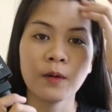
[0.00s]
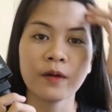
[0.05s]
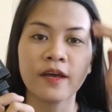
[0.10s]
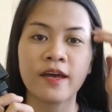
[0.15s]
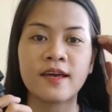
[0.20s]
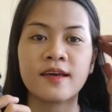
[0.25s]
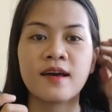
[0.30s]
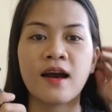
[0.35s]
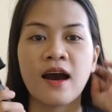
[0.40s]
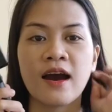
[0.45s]

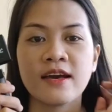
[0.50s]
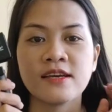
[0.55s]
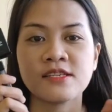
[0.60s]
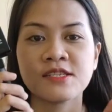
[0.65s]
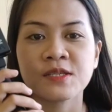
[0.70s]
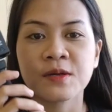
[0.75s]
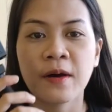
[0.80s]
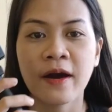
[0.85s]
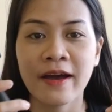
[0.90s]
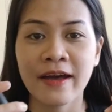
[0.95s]
Okay
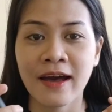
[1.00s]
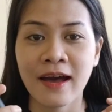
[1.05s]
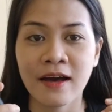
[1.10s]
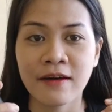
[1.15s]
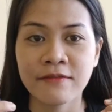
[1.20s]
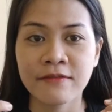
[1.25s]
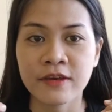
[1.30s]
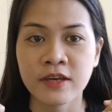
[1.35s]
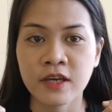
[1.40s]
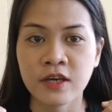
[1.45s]
guys, so I
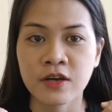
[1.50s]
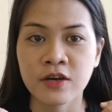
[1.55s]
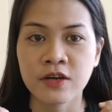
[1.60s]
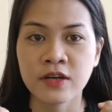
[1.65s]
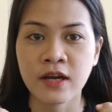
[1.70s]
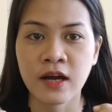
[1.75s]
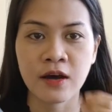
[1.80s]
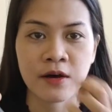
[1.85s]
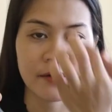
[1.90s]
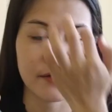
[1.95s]
have here
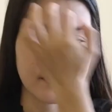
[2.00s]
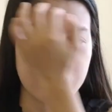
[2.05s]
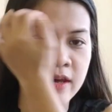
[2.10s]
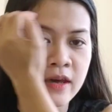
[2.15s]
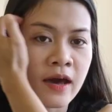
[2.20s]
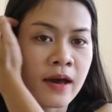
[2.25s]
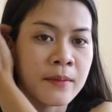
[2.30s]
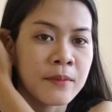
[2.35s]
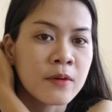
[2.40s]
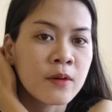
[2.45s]
now the
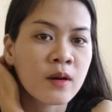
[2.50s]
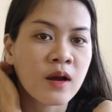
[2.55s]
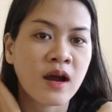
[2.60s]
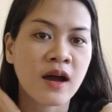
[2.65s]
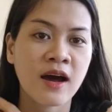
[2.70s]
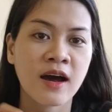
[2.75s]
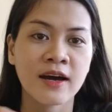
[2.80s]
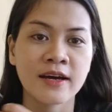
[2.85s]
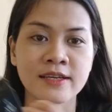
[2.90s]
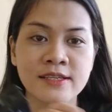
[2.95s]
camera.
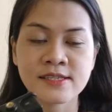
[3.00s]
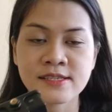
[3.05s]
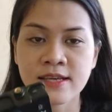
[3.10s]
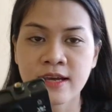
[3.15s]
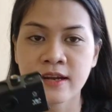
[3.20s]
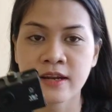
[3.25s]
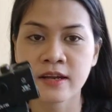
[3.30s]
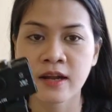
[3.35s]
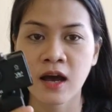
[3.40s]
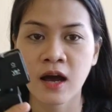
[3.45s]
I
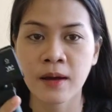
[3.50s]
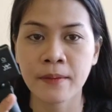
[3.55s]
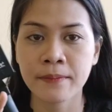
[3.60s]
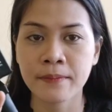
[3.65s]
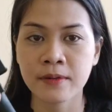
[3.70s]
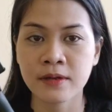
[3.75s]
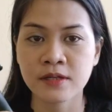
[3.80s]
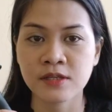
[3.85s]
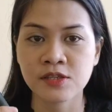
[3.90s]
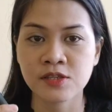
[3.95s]
set it
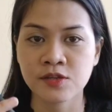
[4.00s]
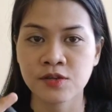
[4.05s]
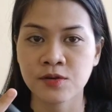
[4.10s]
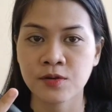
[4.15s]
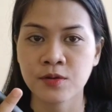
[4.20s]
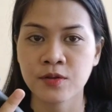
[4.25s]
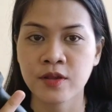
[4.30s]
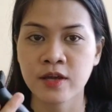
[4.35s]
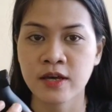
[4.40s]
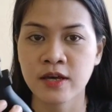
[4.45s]
up
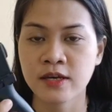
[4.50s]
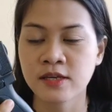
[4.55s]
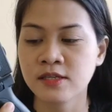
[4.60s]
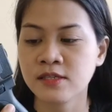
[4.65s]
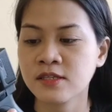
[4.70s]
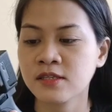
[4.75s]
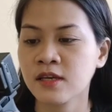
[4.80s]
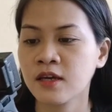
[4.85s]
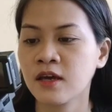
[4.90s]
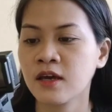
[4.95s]
into
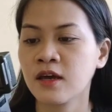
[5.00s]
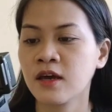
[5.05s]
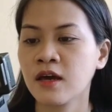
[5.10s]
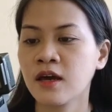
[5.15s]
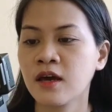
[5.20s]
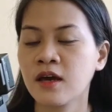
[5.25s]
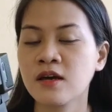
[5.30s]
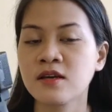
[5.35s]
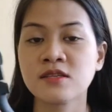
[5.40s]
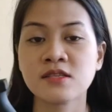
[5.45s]
this
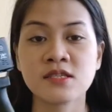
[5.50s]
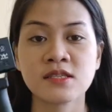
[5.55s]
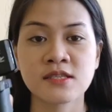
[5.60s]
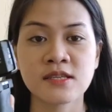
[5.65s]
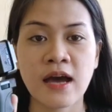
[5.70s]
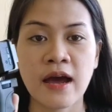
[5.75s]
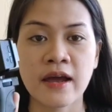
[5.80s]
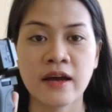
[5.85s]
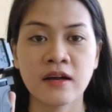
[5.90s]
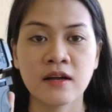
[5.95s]

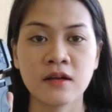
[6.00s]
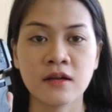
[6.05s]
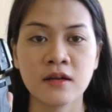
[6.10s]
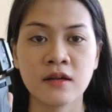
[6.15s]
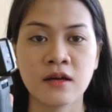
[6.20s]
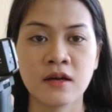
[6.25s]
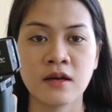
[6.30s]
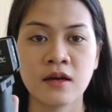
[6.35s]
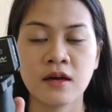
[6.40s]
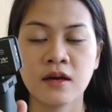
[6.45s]
style
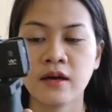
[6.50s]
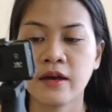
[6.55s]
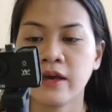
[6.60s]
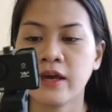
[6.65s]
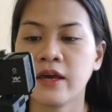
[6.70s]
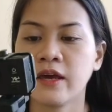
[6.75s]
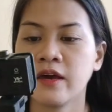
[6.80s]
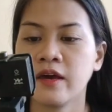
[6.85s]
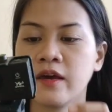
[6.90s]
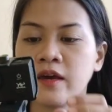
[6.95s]

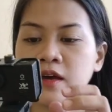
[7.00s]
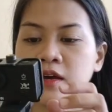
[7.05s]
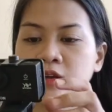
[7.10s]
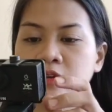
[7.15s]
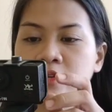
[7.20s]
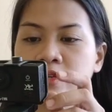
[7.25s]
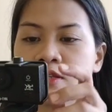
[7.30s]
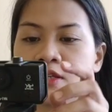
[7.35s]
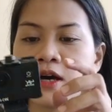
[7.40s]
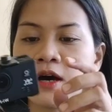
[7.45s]

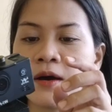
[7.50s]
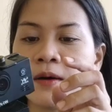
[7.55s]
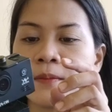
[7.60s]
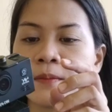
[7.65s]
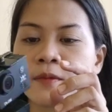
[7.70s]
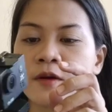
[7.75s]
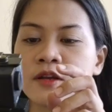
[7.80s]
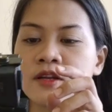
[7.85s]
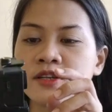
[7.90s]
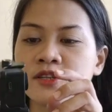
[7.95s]
and uh,
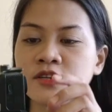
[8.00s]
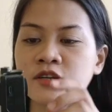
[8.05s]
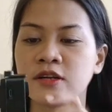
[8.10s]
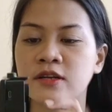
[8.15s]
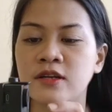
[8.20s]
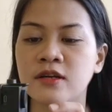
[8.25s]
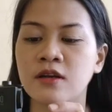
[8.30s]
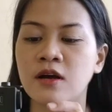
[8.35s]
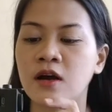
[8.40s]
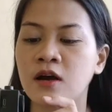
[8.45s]
I'm gonna
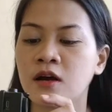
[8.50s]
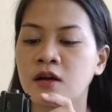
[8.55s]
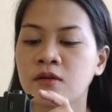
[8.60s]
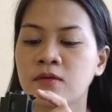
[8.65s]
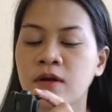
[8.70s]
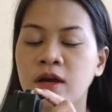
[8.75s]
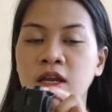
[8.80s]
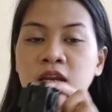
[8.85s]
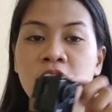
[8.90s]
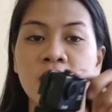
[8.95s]
turn it on
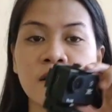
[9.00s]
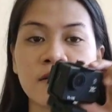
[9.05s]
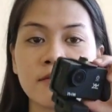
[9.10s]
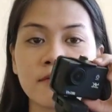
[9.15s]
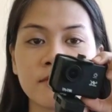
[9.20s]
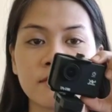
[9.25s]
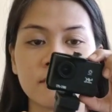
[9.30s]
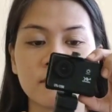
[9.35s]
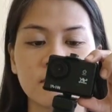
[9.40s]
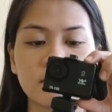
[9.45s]
right now.
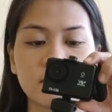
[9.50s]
